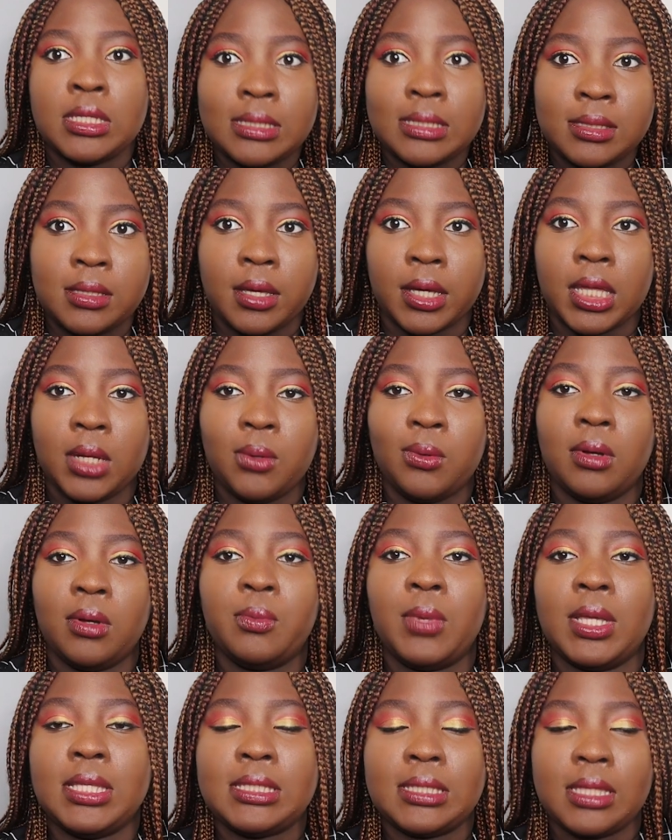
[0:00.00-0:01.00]
sucking
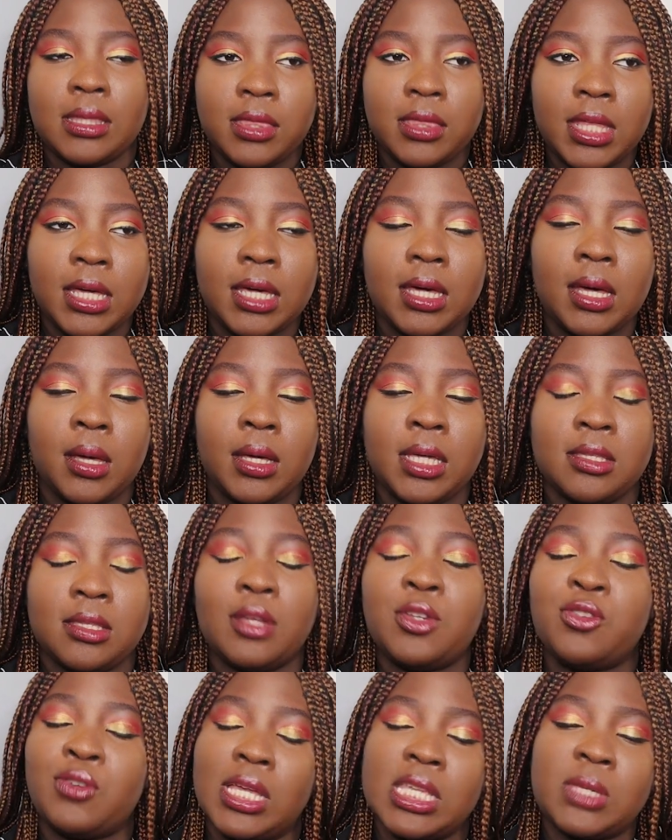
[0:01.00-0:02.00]
one, but it's a thick, it's
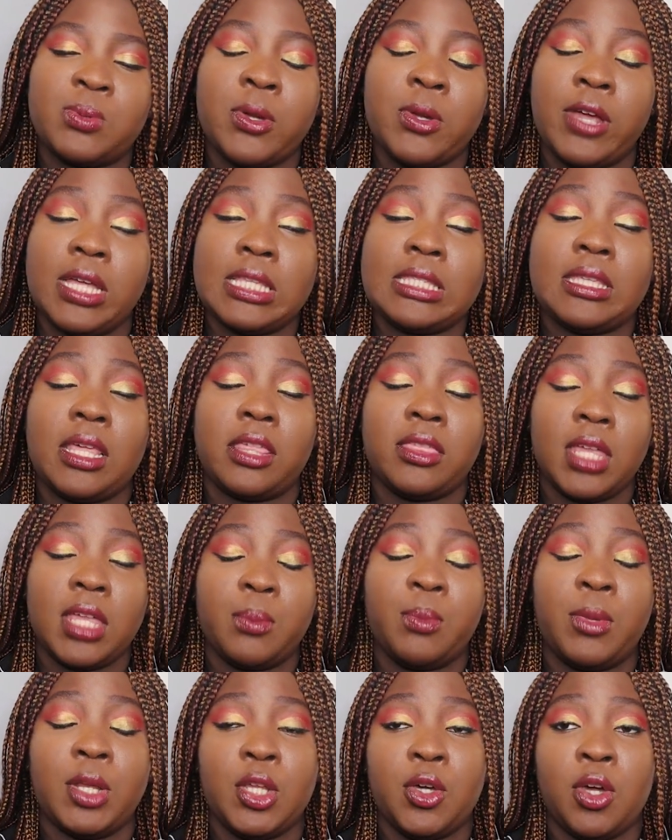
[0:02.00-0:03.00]
not transparent, it's a
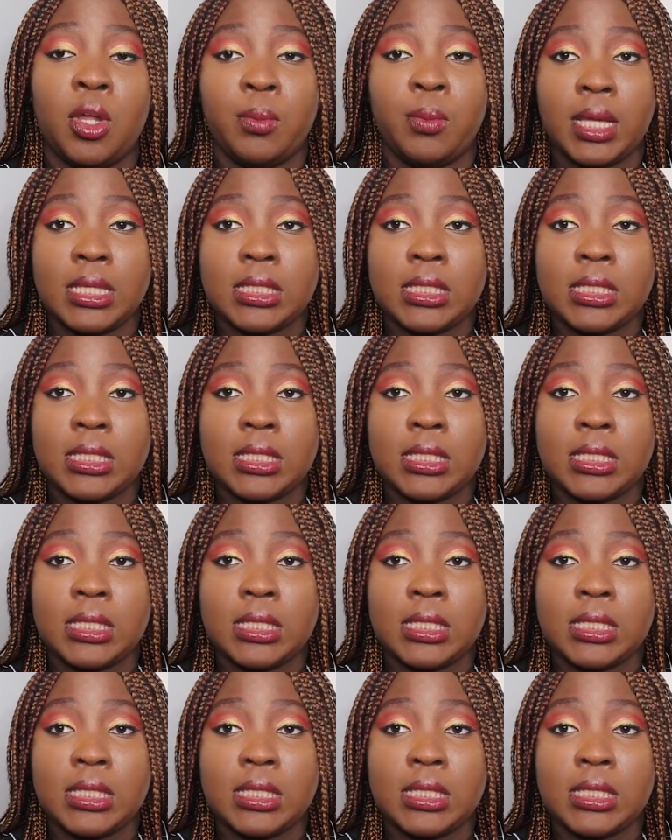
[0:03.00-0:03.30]
thick bodycon